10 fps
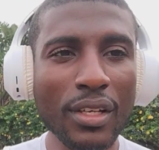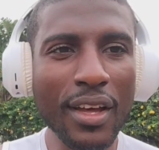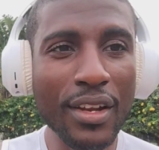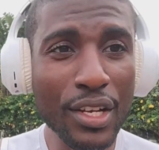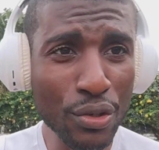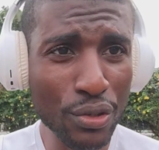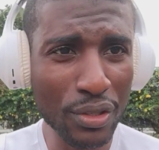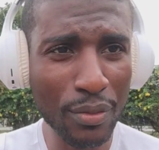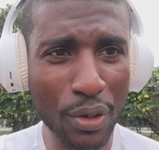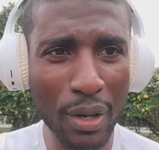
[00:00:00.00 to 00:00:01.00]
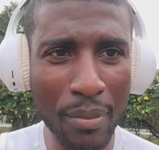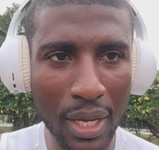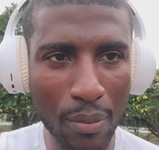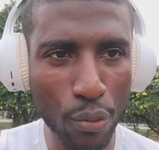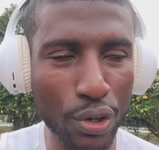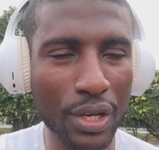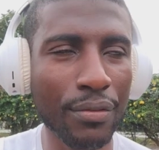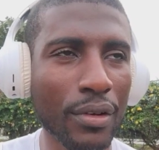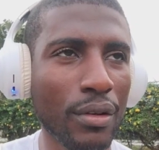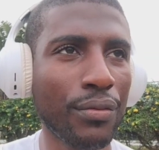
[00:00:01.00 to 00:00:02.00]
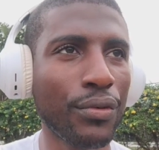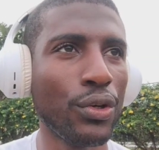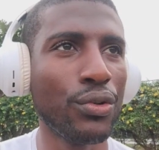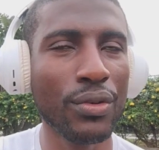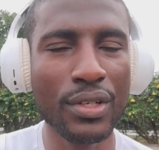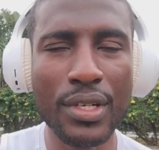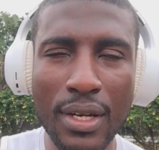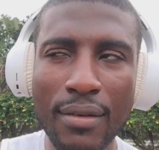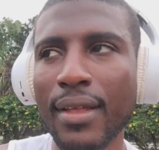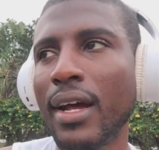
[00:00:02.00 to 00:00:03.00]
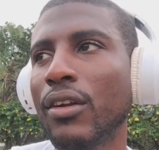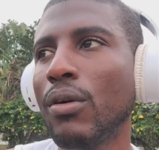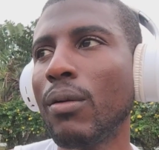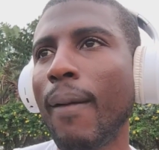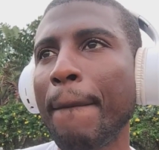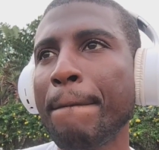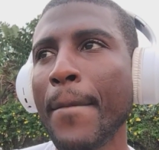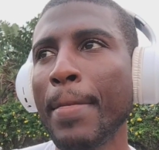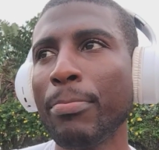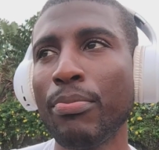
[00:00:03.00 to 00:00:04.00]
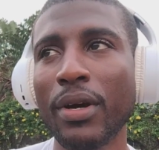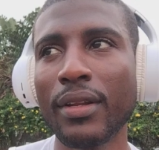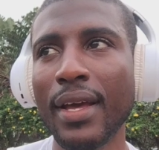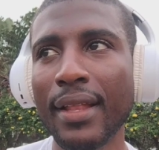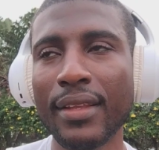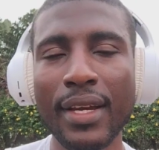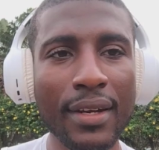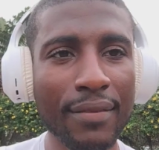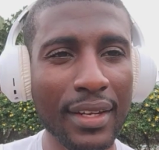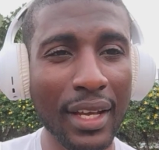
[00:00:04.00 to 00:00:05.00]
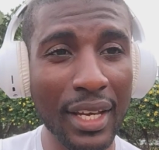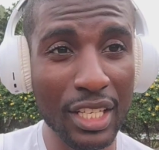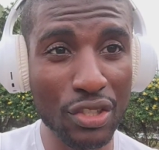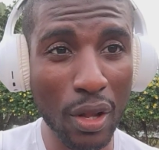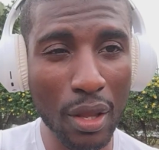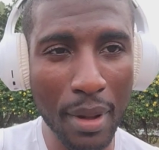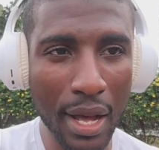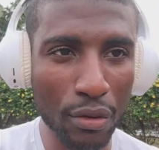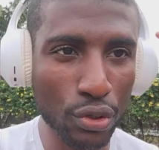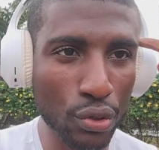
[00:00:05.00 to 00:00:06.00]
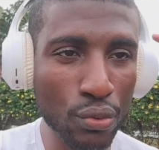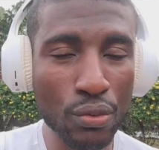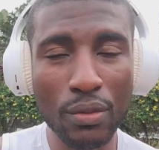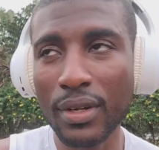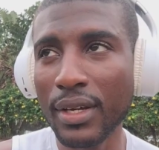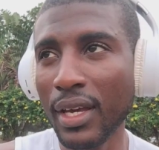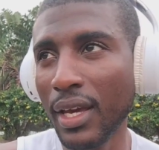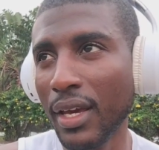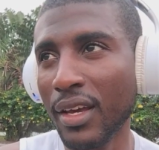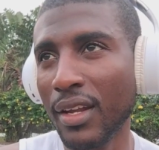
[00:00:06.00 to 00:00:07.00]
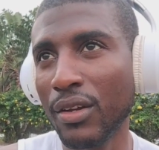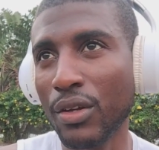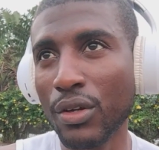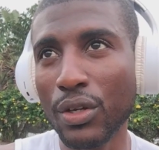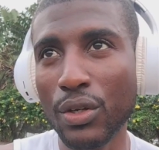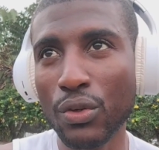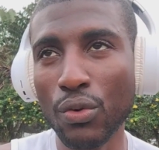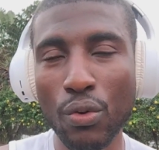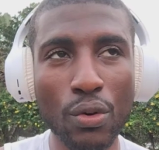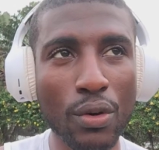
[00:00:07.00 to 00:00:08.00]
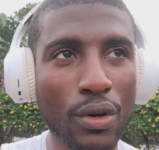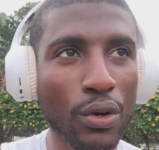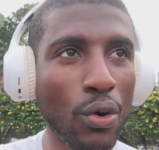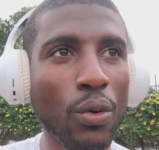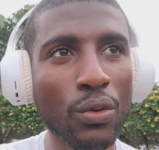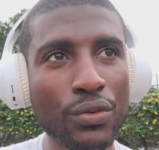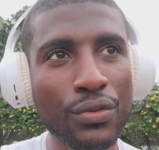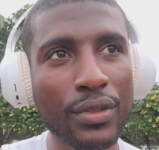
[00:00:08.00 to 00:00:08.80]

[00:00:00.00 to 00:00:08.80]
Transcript: Then you're just gonna make it more difficult for you to achieve that goal. But at the end of the day, it's all about you and your goals,